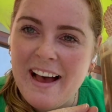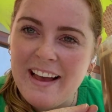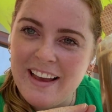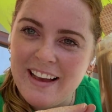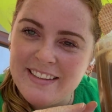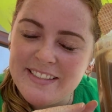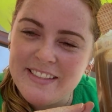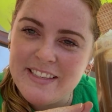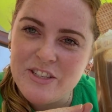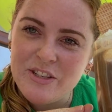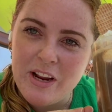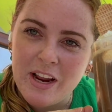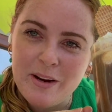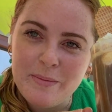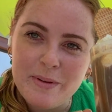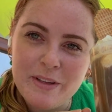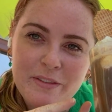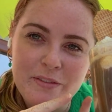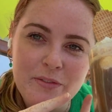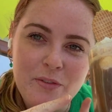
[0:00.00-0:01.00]
asked the
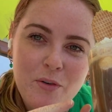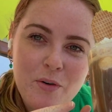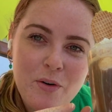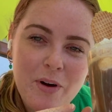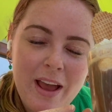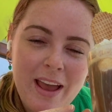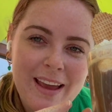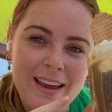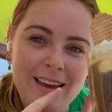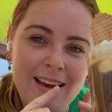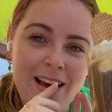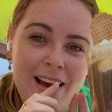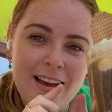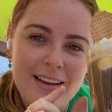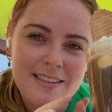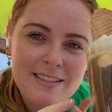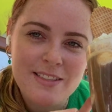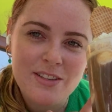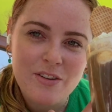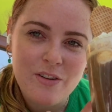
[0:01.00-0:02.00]
gentleman for a
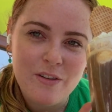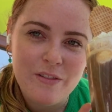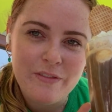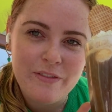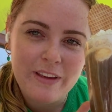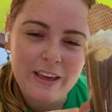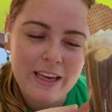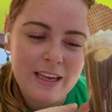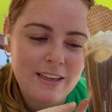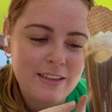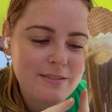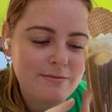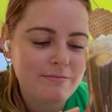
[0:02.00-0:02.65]
iced coffee.